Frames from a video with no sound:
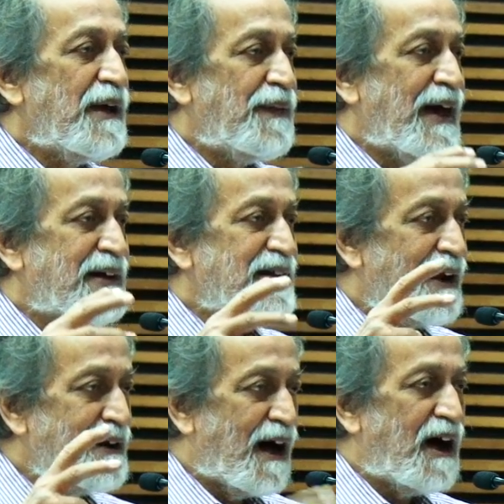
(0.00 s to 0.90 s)
that a
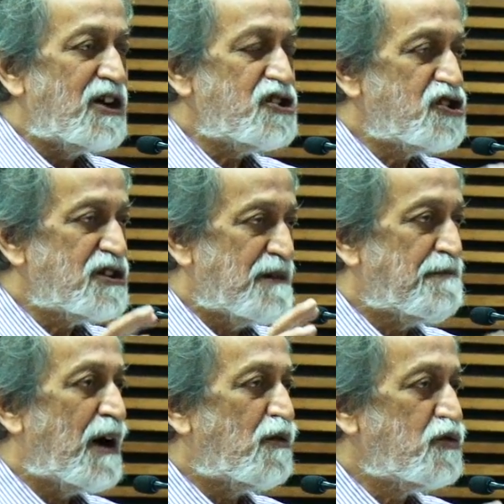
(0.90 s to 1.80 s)
larger
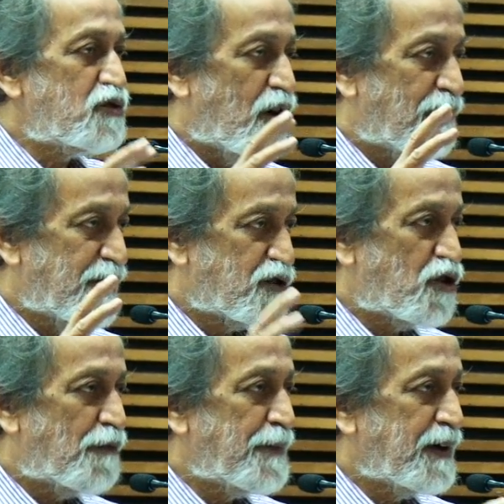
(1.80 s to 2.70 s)
amount of the
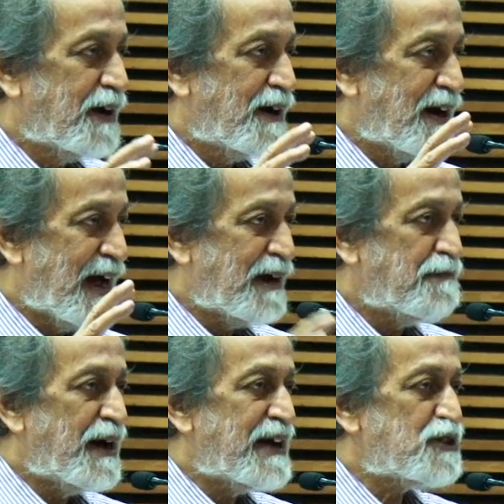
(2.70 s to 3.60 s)
tropical
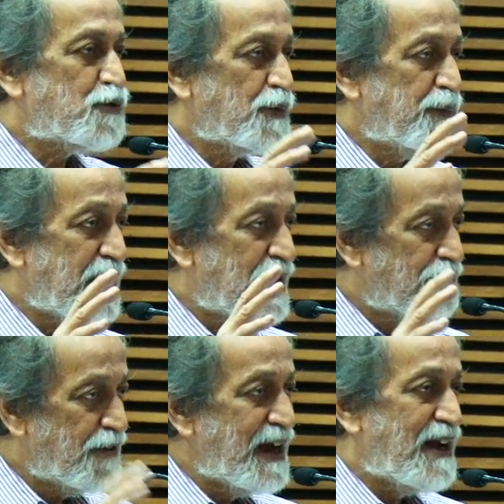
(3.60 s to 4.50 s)
landmass would be
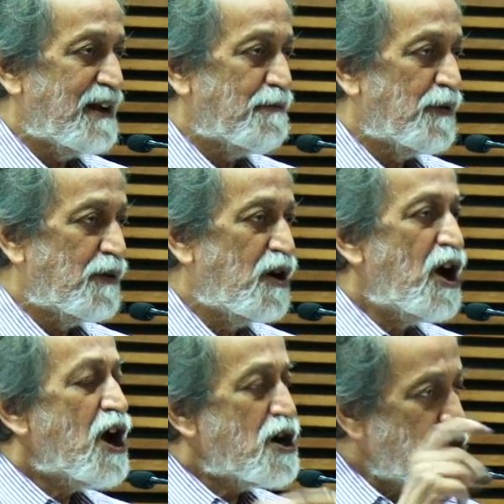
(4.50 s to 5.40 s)
available
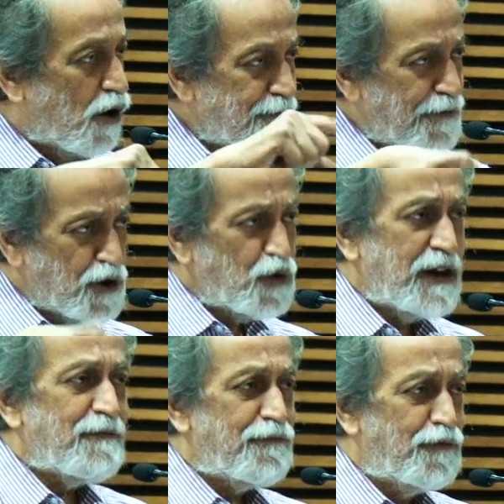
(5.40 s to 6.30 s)
not for
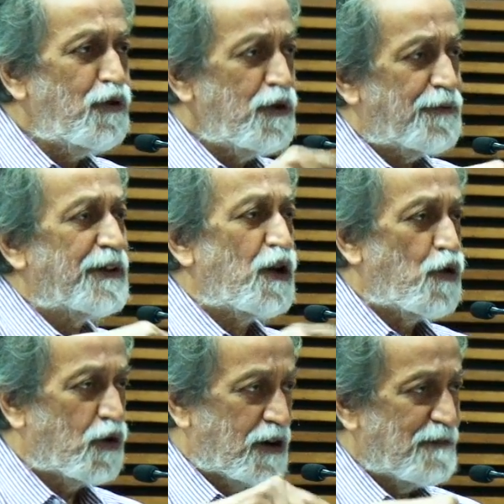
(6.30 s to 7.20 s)
growing food for the
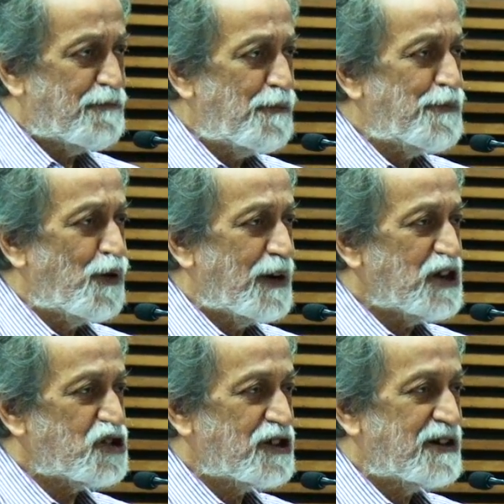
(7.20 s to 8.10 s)
local
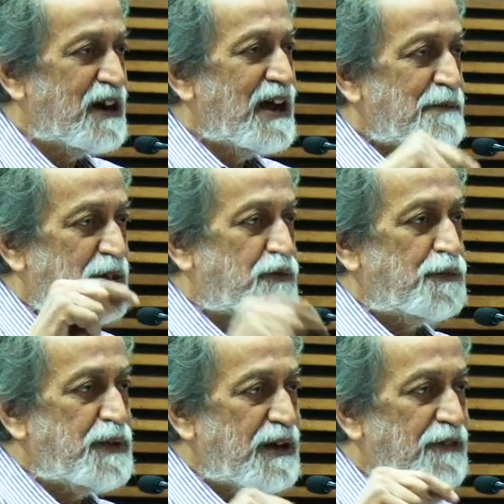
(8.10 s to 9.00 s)
population, but would
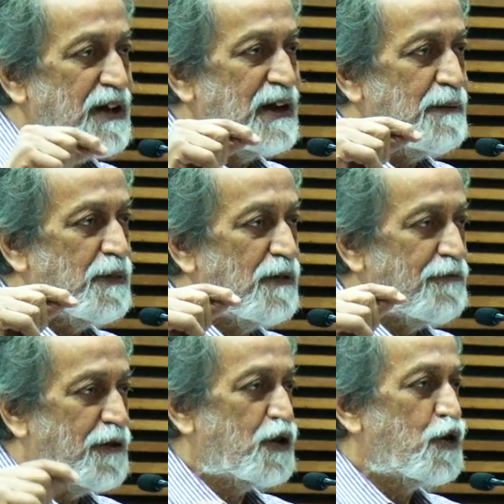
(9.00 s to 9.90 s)
be available
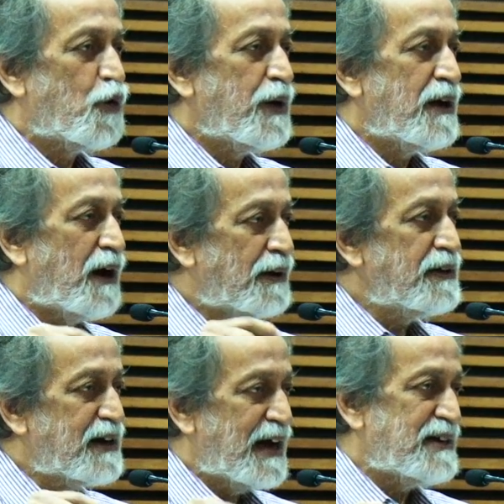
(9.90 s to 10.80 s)
for growing
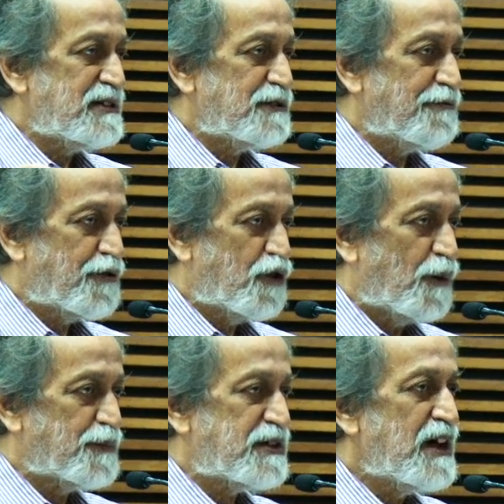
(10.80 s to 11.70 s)
other kinds of
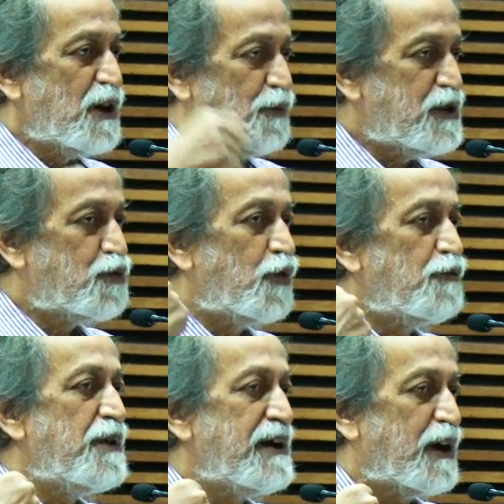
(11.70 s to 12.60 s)
crops which would
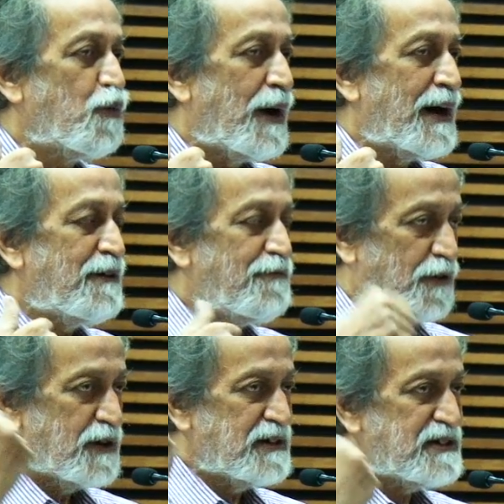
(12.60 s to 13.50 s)
be required,
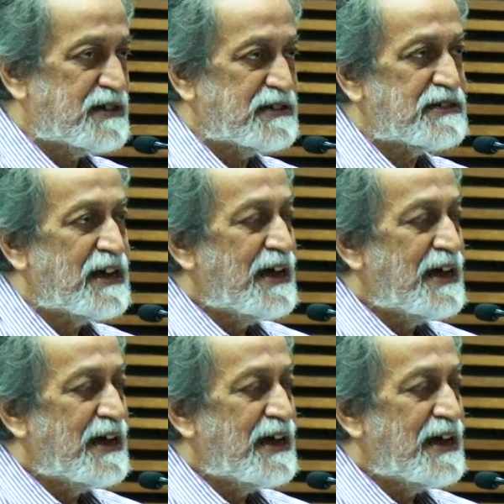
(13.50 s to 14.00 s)
for instance,